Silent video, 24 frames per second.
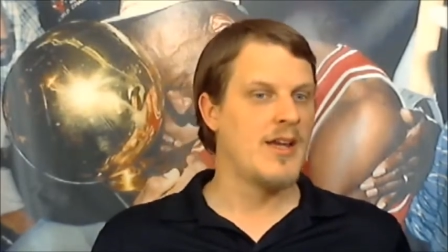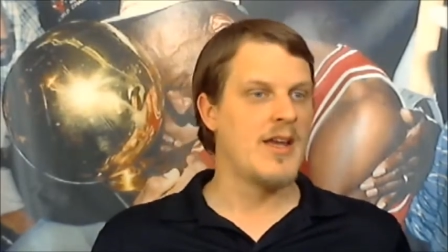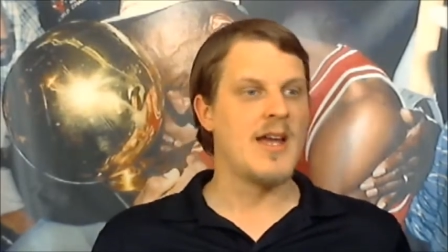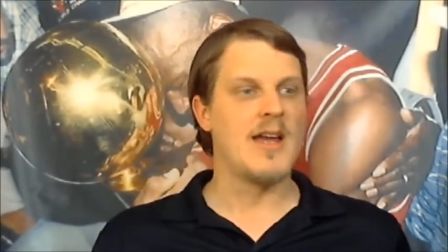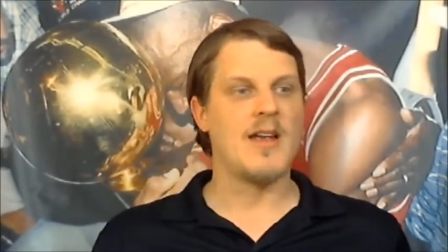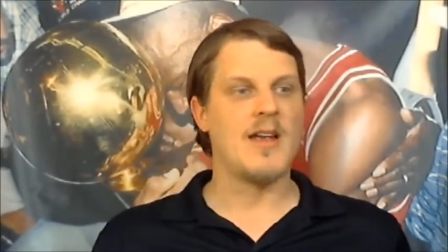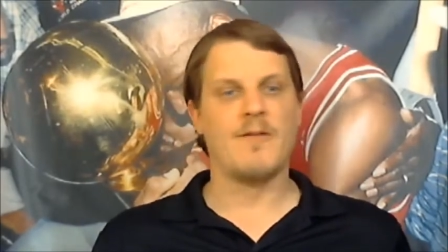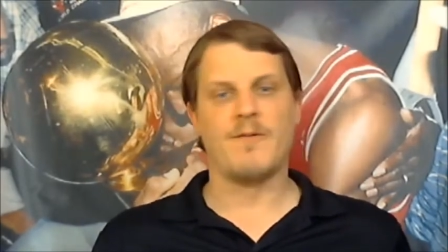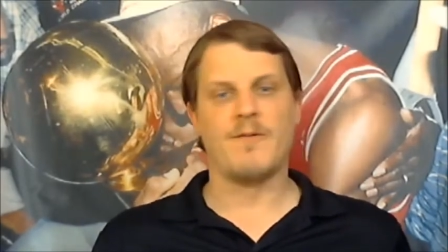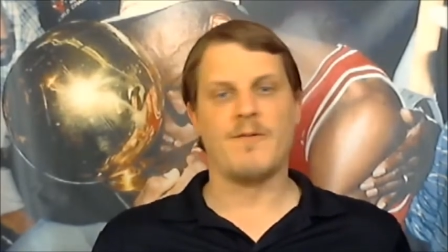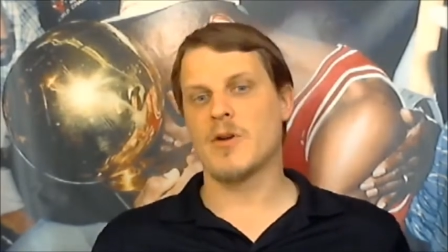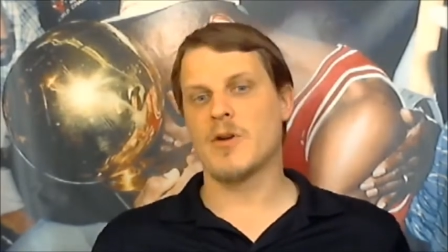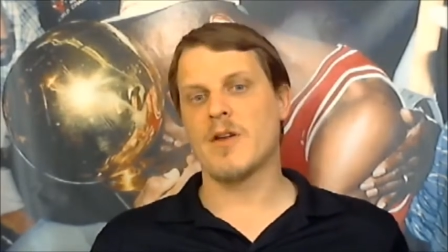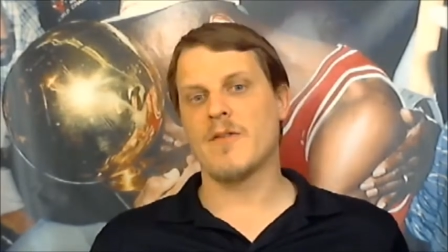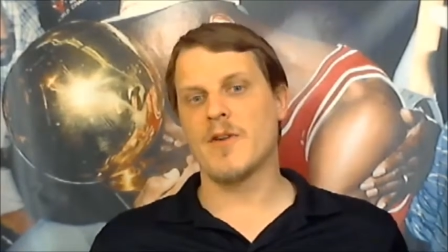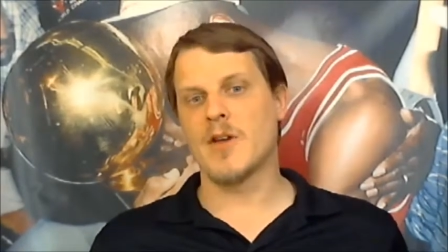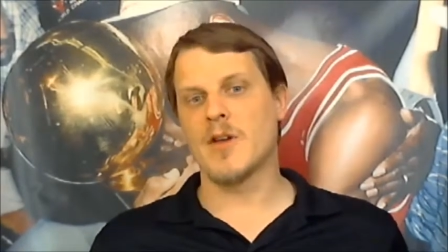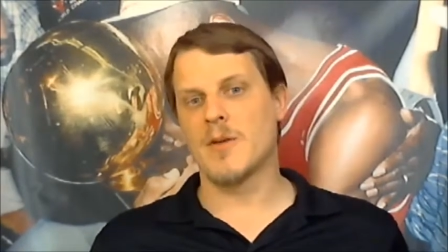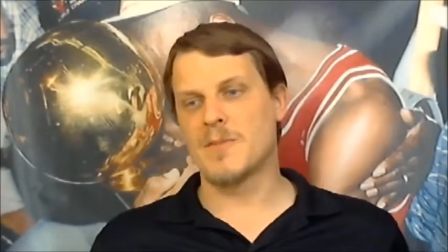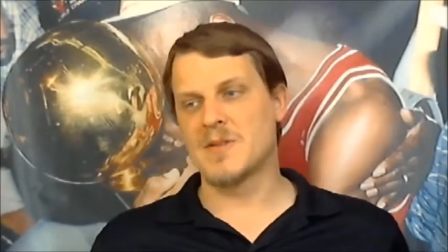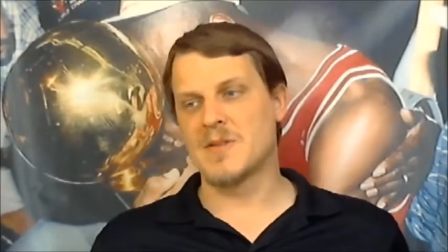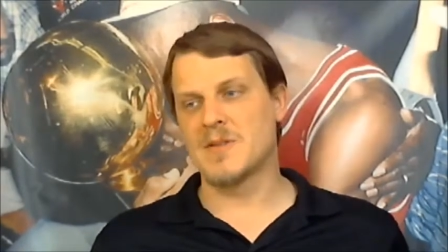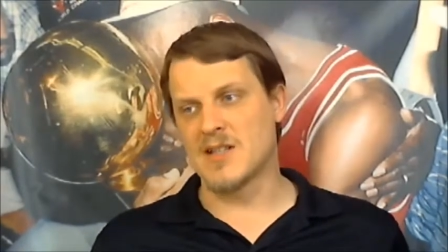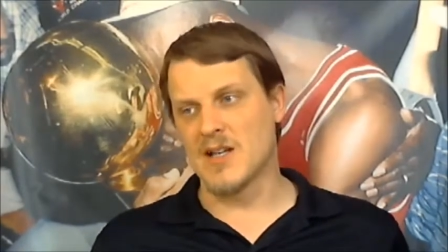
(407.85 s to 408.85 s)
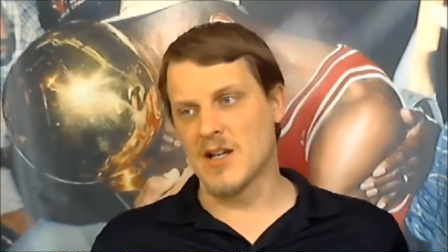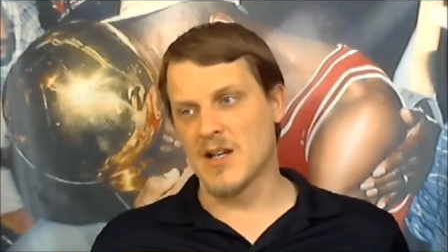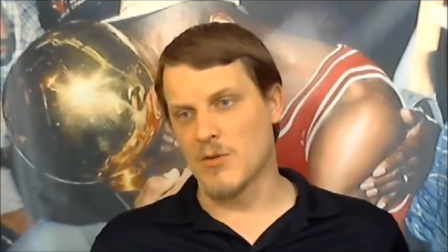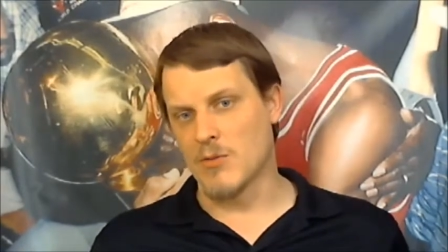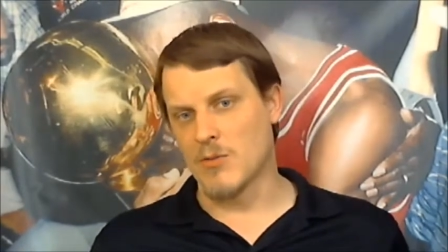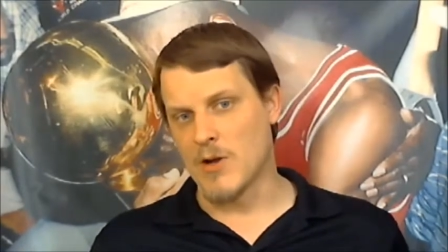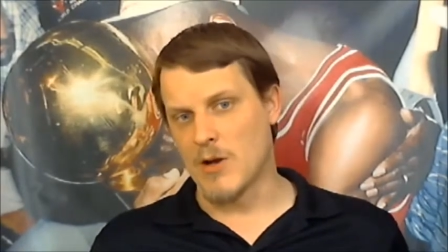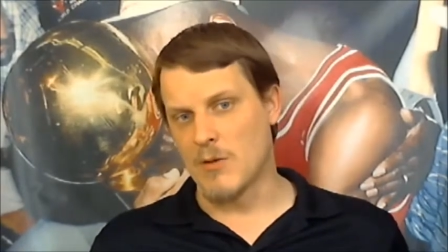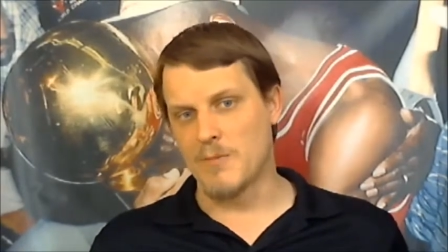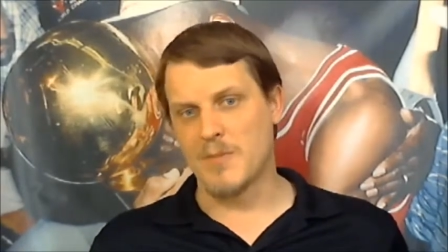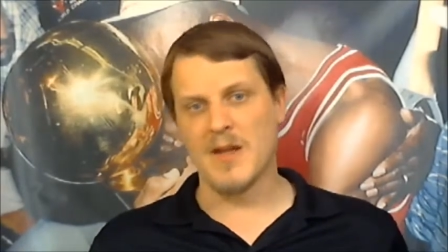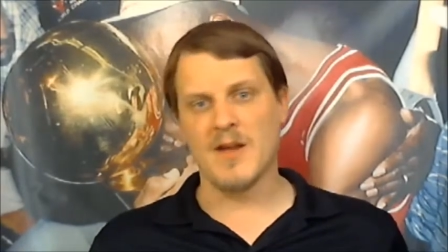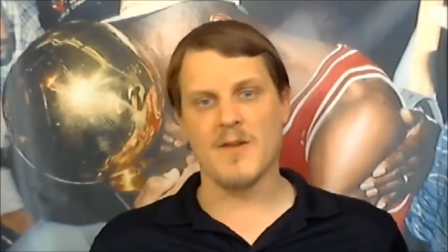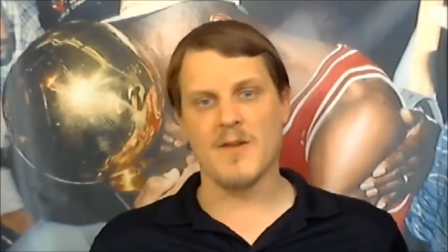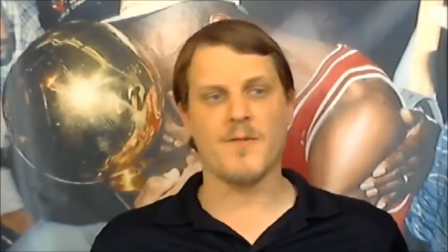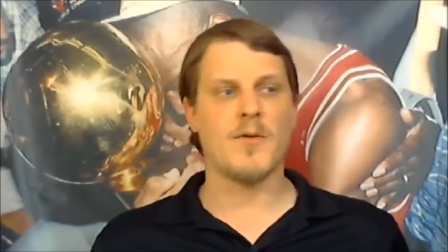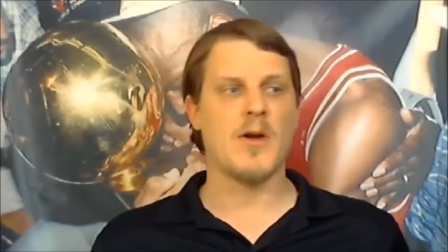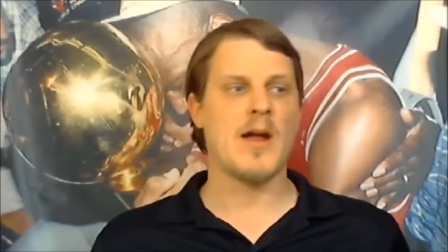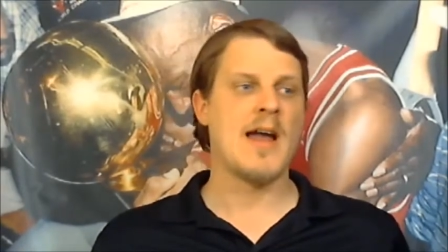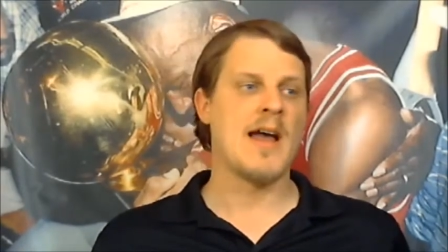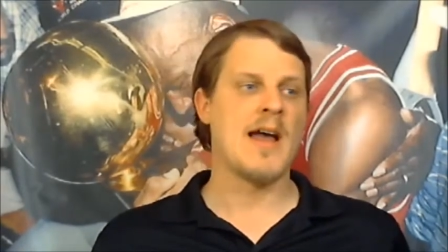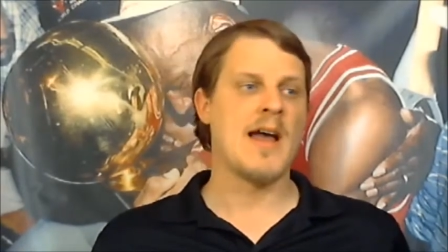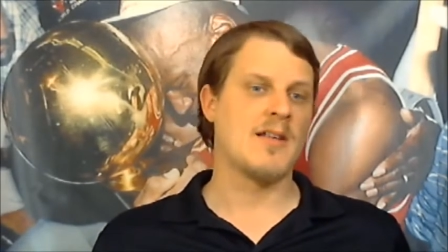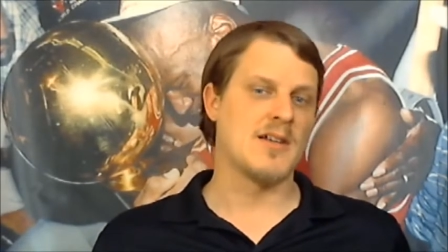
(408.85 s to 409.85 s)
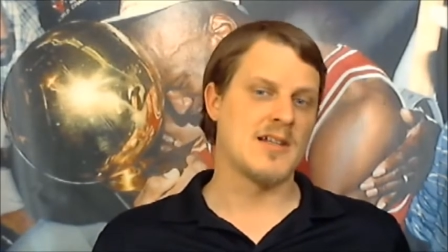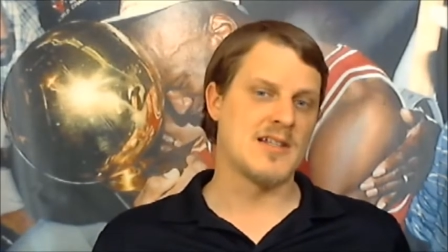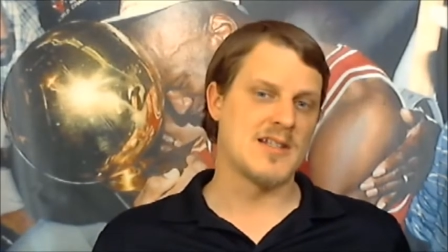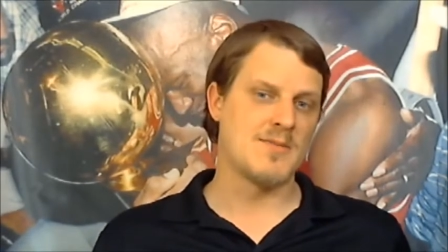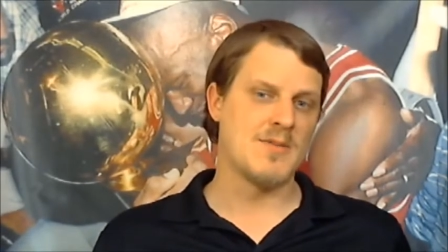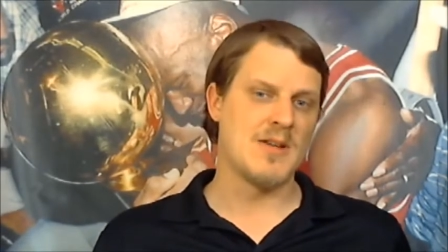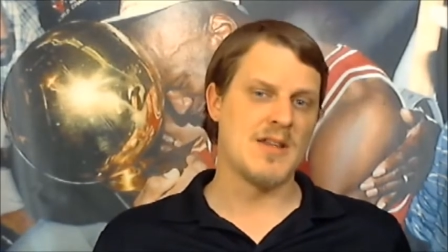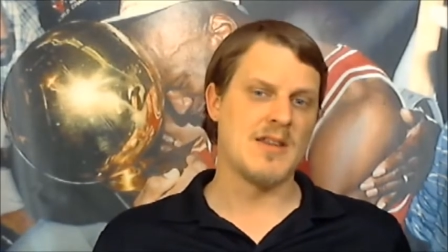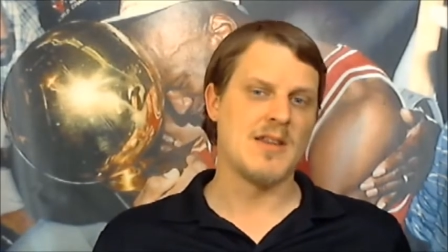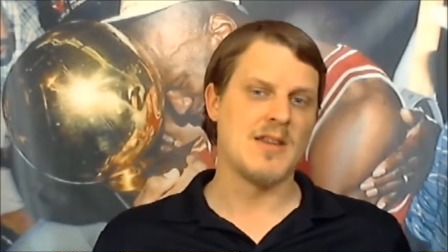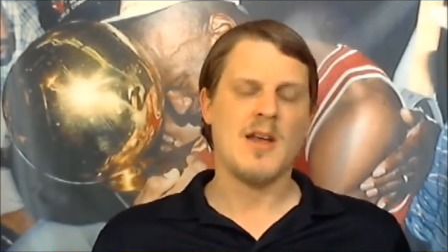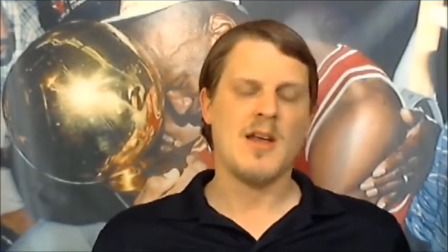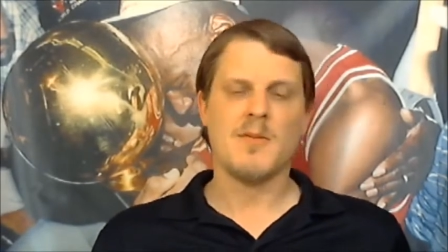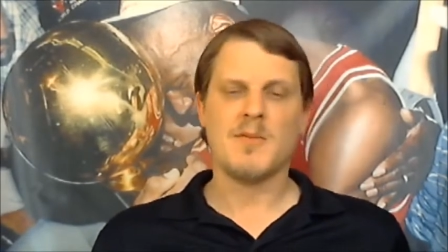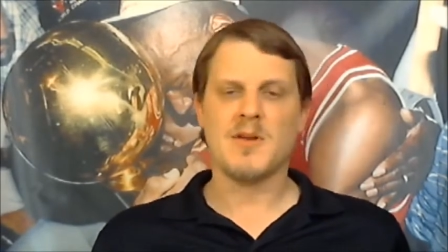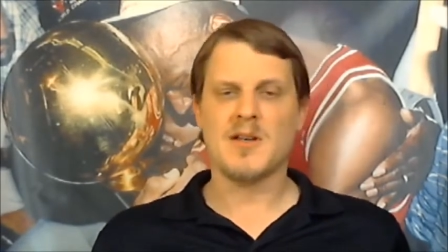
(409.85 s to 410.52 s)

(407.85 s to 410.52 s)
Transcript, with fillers: and for giving up a second round pick for Alex Smith